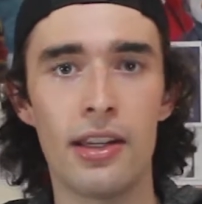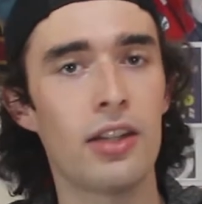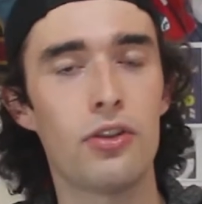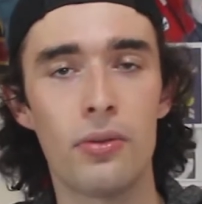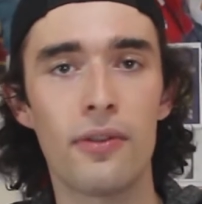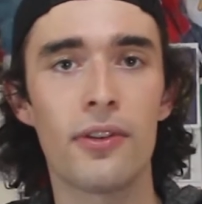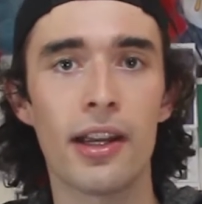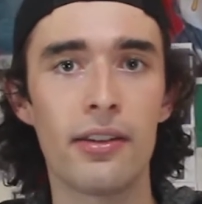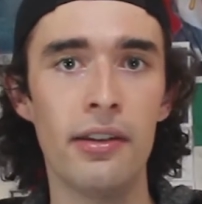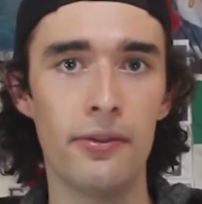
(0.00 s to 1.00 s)
in June of
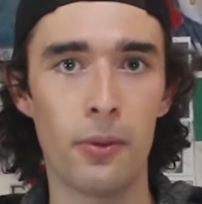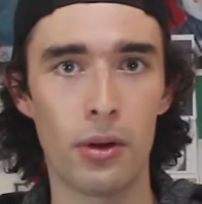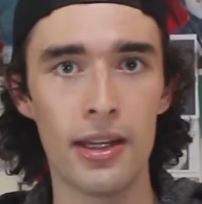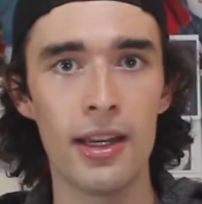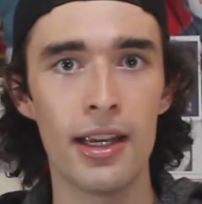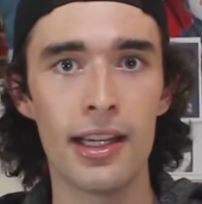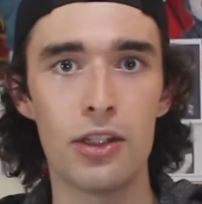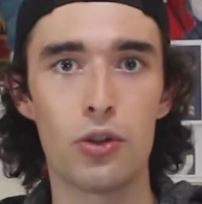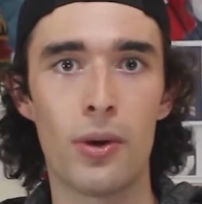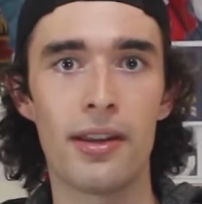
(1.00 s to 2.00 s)
1940, he
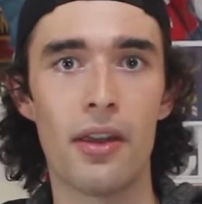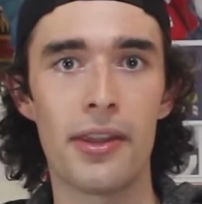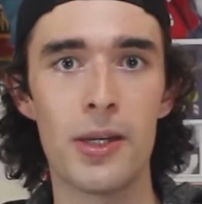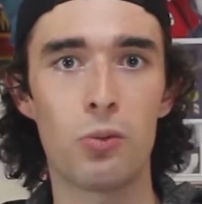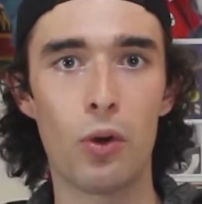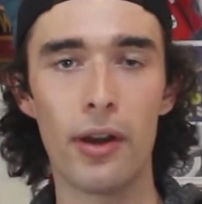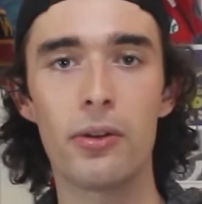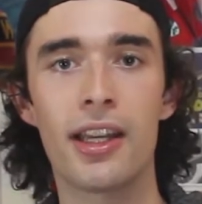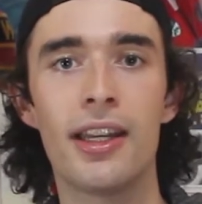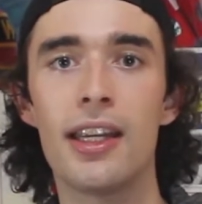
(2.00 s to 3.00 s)
joined the
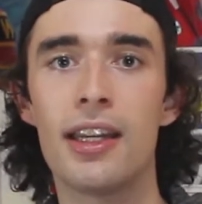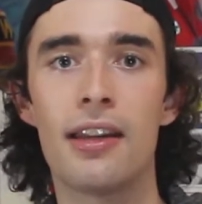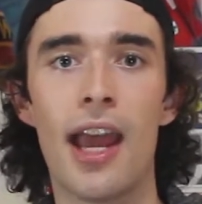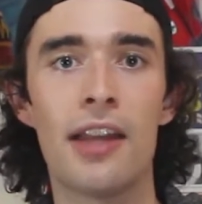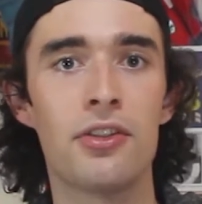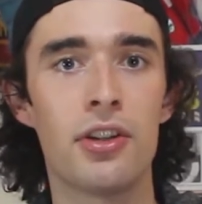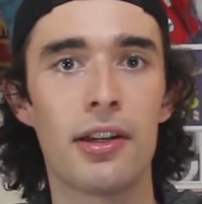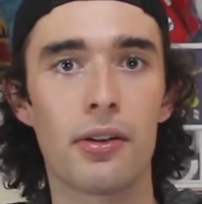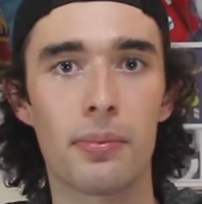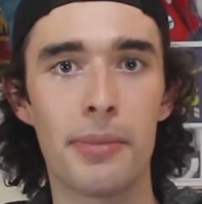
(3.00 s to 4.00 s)
Royal Canadian
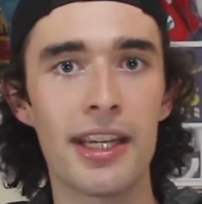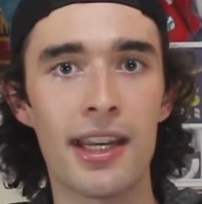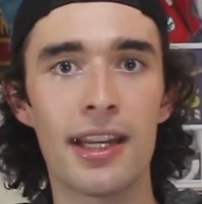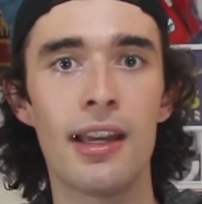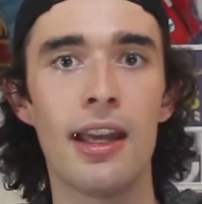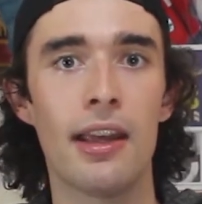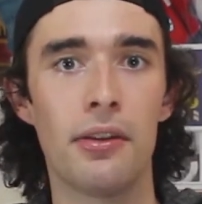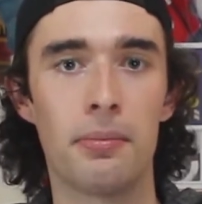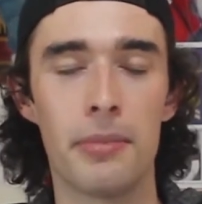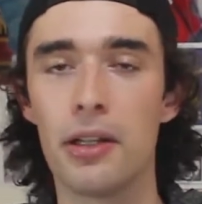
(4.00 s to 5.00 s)
Engineers, beginning
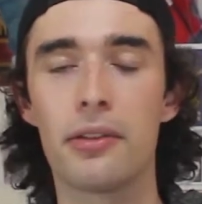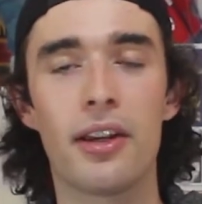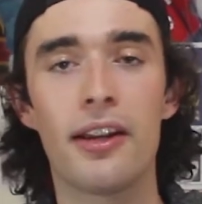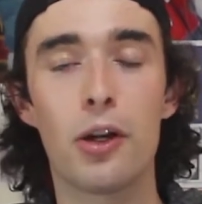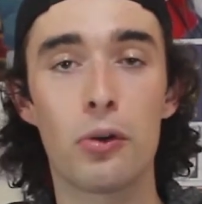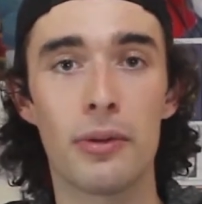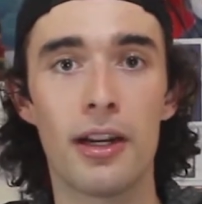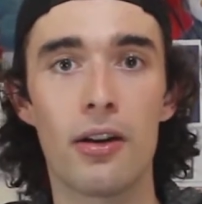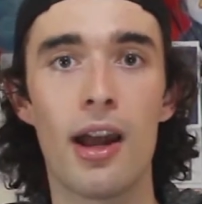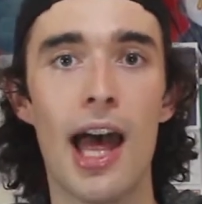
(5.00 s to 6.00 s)
his military
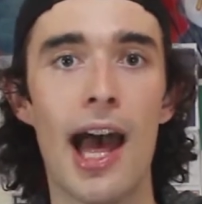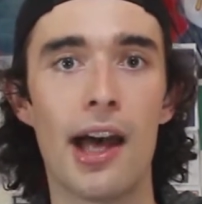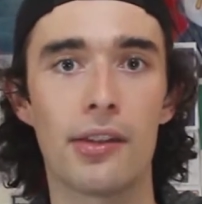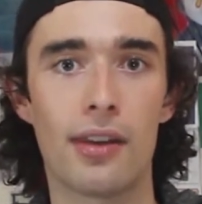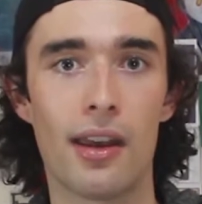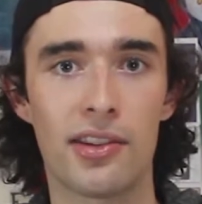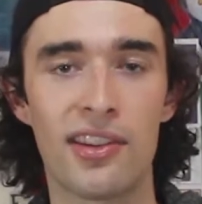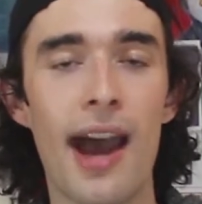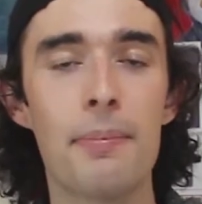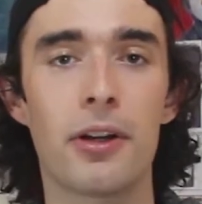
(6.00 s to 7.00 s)
career as a
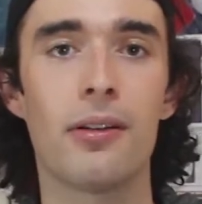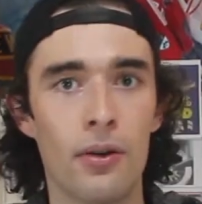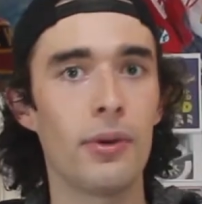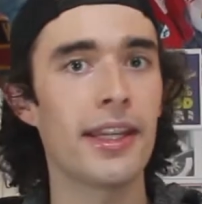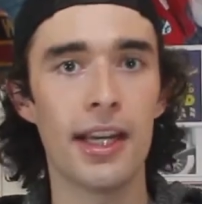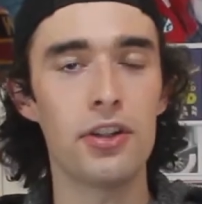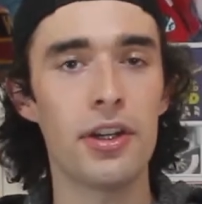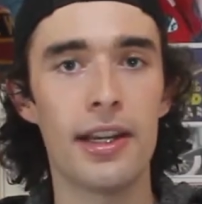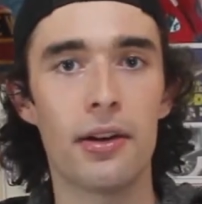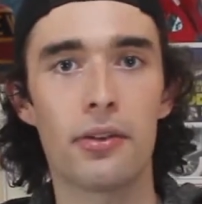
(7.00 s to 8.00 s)
sapper. With the
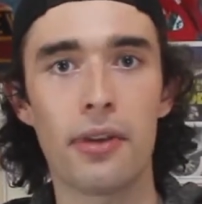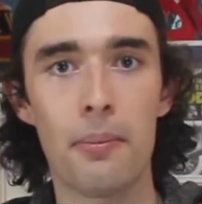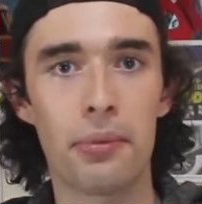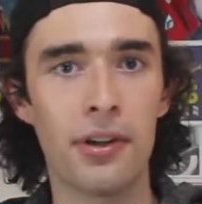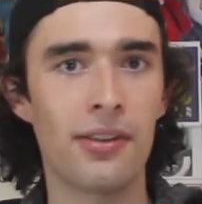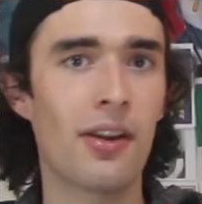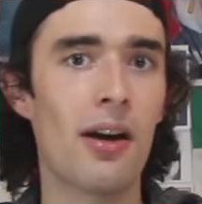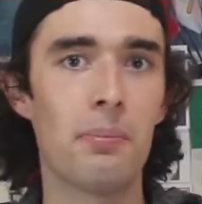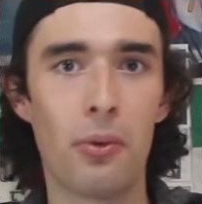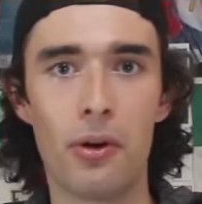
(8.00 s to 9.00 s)
engineers, Prince
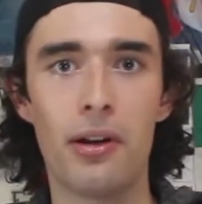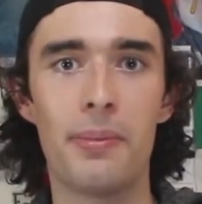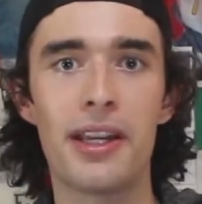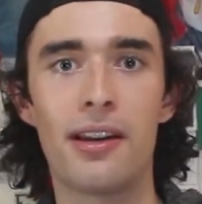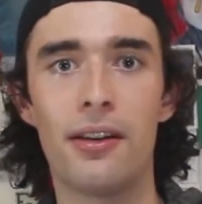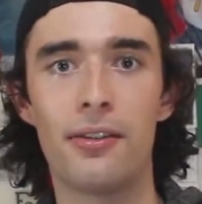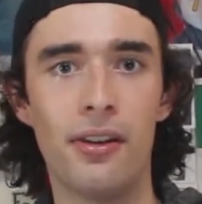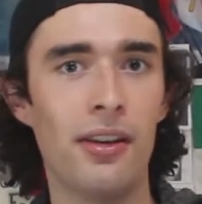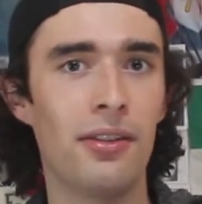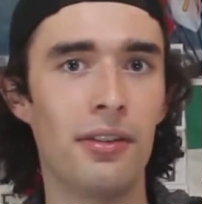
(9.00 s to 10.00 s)
got bored because
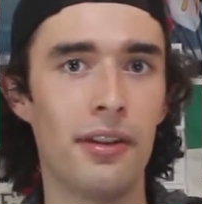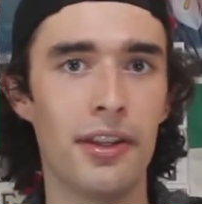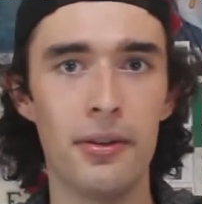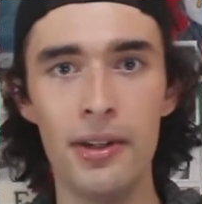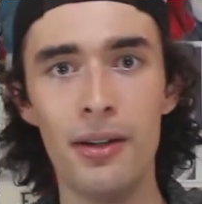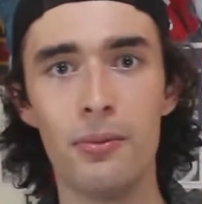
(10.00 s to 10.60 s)
his unit